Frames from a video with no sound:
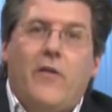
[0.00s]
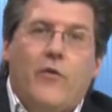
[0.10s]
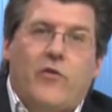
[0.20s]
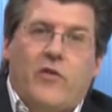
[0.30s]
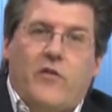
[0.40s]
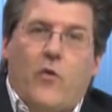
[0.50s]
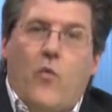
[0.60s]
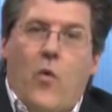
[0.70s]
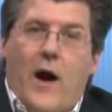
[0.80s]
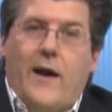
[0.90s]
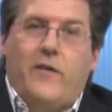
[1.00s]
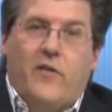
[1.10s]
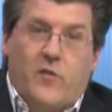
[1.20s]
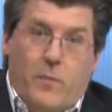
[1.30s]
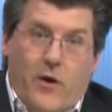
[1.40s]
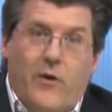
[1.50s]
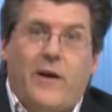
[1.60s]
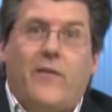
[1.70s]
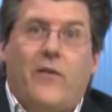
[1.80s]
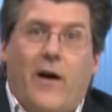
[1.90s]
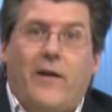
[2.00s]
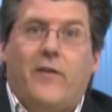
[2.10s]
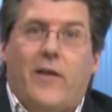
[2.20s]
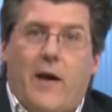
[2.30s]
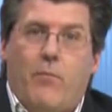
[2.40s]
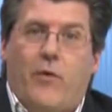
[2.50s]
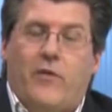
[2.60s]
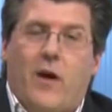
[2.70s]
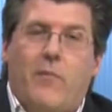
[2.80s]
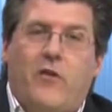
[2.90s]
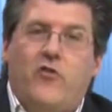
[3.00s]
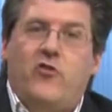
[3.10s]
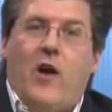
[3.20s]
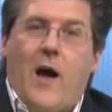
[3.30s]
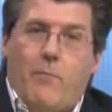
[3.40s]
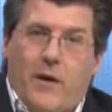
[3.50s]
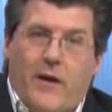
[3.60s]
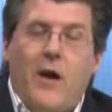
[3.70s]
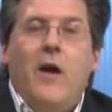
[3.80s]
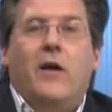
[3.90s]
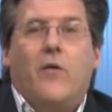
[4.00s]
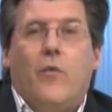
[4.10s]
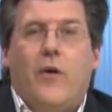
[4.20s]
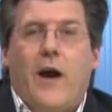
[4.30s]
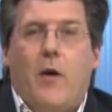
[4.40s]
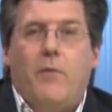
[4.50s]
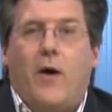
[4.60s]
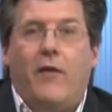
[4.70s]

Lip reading: There was such a wide disparity in the lines at that point in time that shopping can really help you.